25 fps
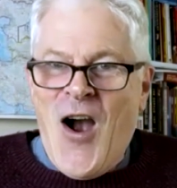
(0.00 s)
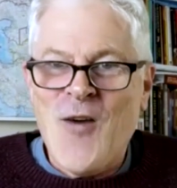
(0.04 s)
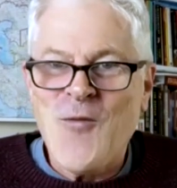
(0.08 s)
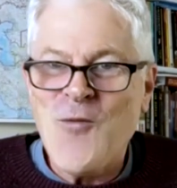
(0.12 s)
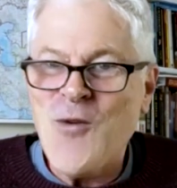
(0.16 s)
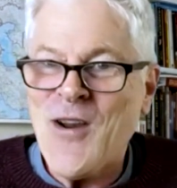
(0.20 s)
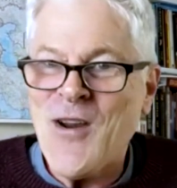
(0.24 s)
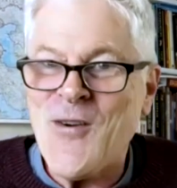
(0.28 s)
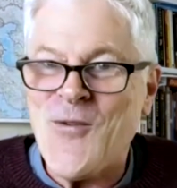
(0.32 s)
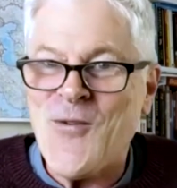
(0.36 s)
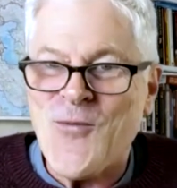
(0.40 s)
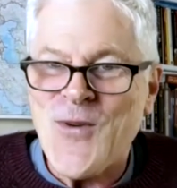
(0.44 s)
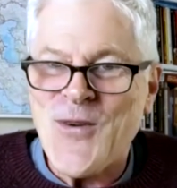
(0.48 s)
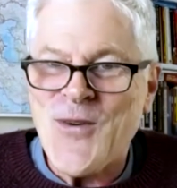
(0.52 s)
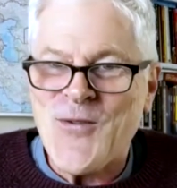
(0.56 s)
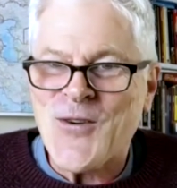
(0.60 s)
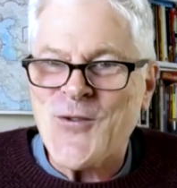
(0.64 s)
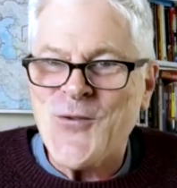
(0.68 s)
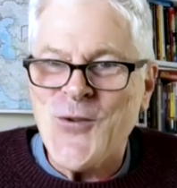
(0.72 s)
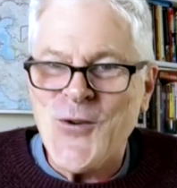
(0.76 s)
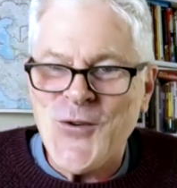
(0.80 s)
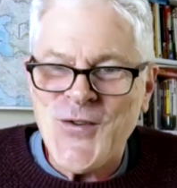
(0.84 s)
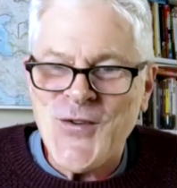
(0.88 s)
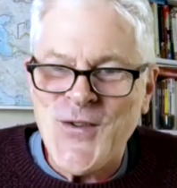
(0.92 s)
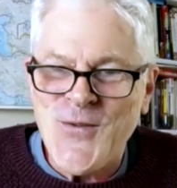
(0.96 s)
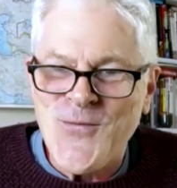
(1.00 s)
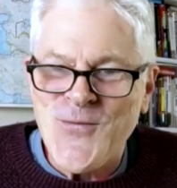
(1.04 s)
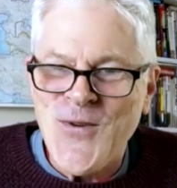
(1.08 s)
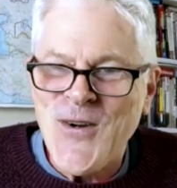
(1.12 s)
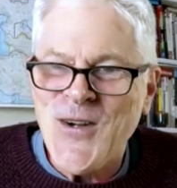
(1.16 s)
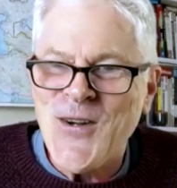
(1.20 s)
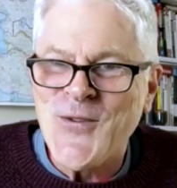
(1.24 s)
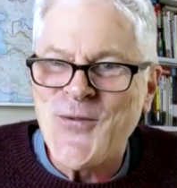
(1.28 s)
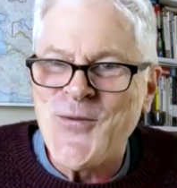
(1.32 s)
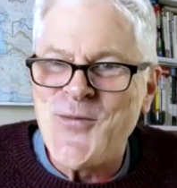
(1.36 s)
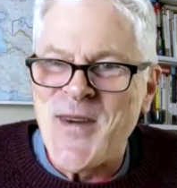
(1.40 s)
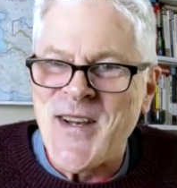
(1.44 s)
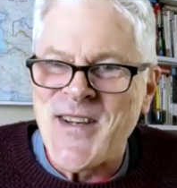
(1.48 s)
well, we're across the
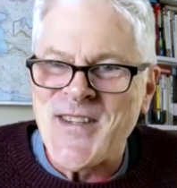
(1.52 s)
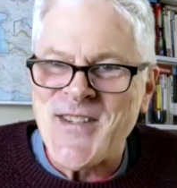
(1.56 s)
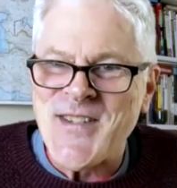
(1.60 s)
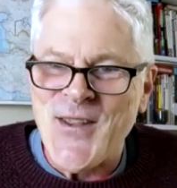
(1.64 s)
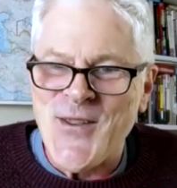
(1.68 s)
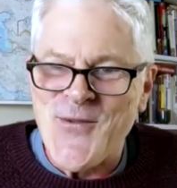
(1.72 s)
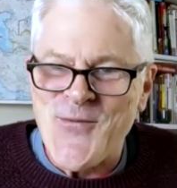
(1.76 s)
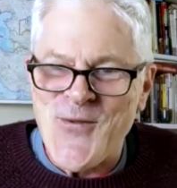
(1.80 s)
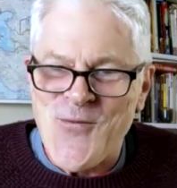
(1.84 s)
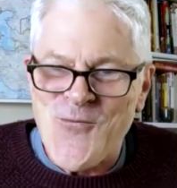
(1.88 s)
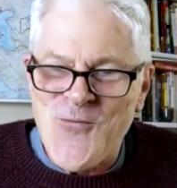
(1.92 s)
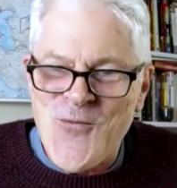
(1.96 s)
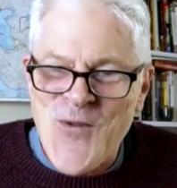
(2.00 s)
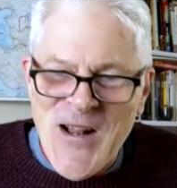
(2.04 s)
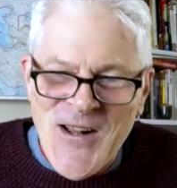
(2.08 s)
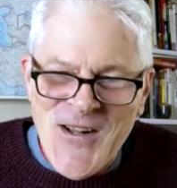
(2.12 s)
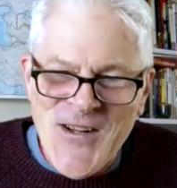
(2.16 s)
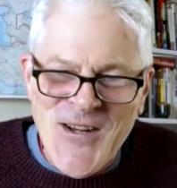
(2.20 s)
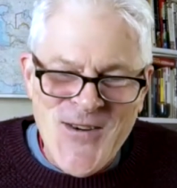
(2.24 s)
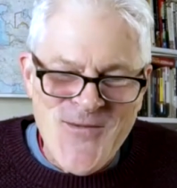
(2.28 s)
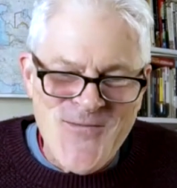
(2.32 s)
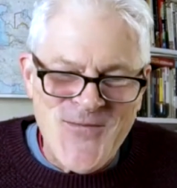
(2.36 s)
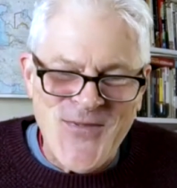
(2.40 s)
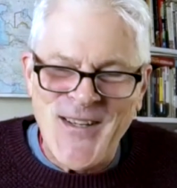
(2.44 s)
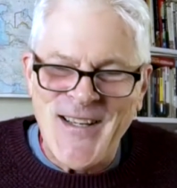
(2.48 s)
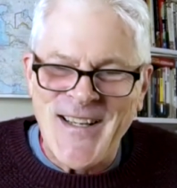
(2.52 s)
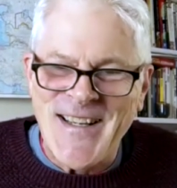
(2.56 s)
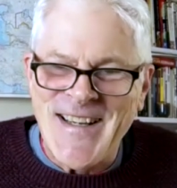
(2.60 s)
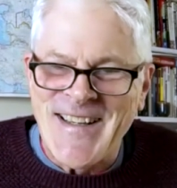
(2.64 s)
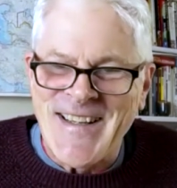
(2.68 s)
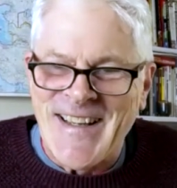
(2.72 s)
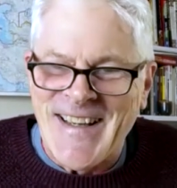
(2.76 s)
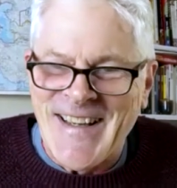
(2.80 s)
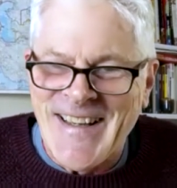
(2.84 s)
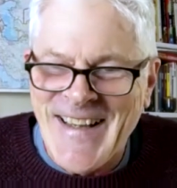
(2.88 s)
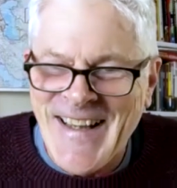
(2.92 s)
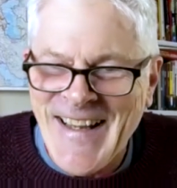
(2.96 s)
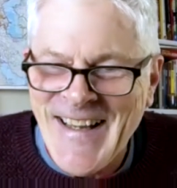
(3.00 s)
world from each other, but welcome,
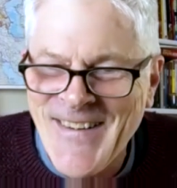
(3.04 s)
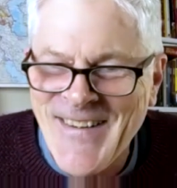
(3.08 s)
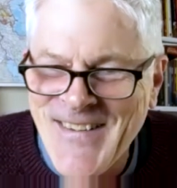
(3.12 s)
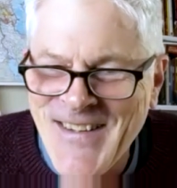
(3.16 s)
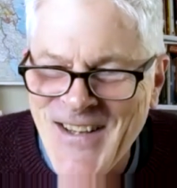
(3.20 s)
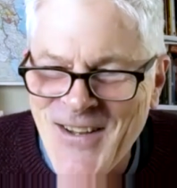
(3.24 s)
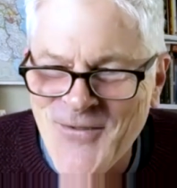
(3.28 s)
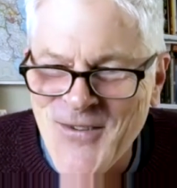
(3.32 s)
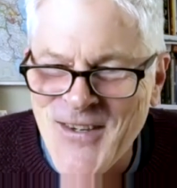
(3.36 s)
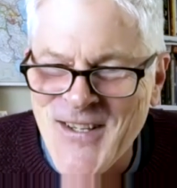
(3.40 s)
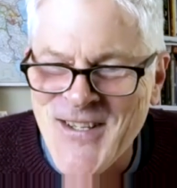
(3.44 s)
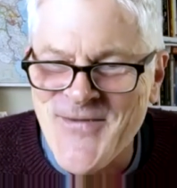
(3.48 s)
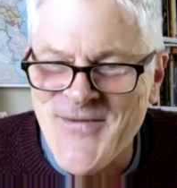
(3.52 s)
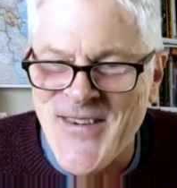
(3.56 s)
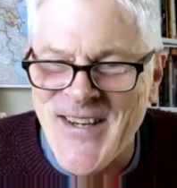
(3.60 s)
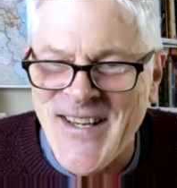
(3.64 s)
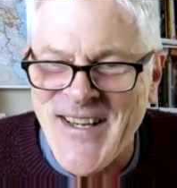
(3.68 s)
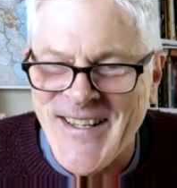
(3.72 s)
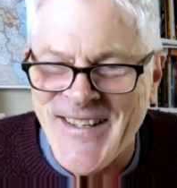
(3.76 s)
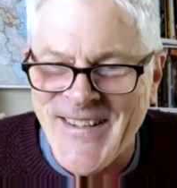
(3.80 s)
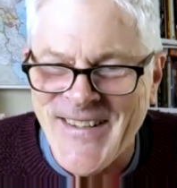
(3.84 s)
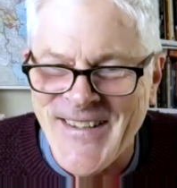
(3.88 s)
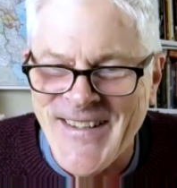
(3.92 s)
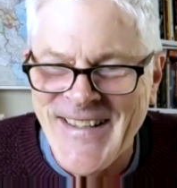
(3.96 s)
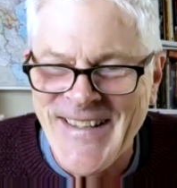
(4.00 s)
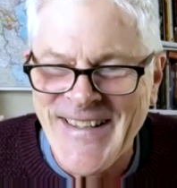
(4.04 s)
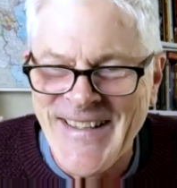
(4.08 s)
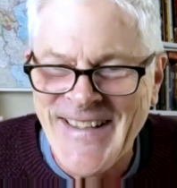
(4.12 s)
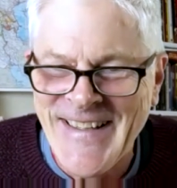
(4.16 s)
Polina. How lovely to meet you.